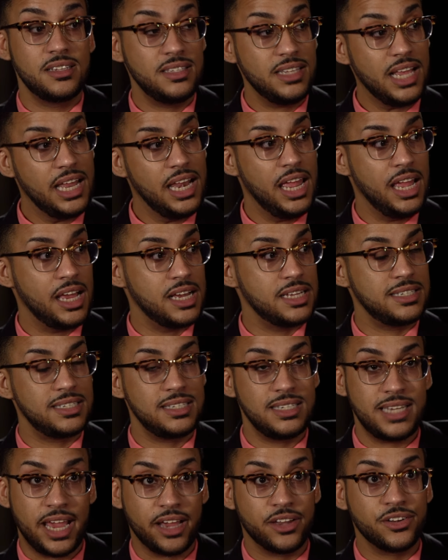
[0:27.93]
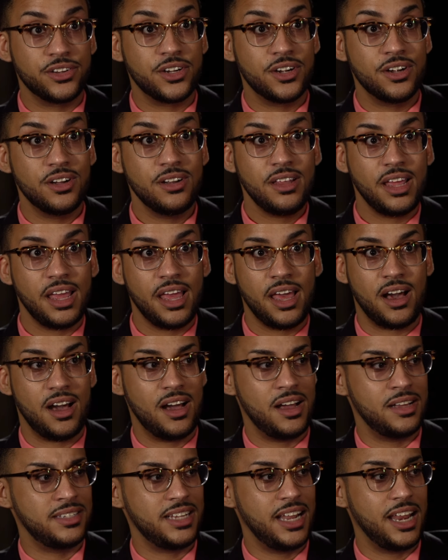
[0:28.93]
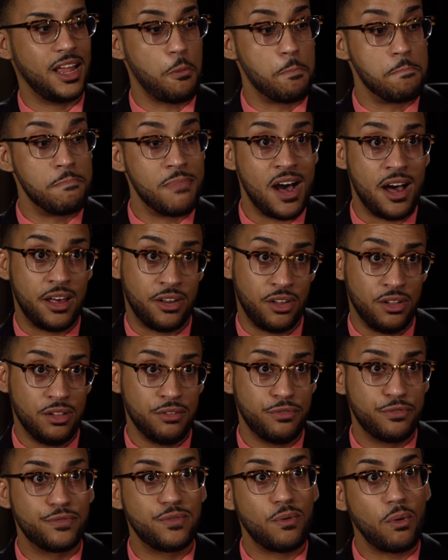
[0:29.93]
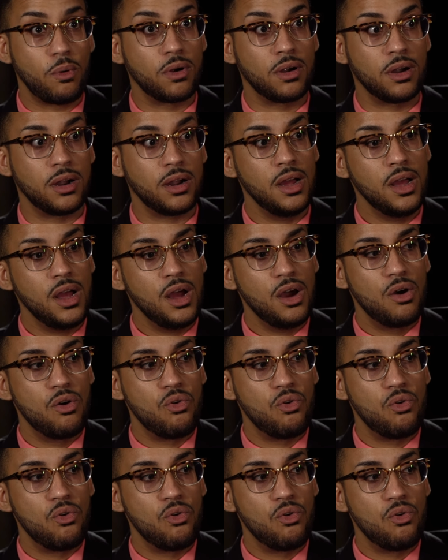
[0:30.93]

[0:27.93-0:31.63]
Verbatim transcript: setting a standard setting a model for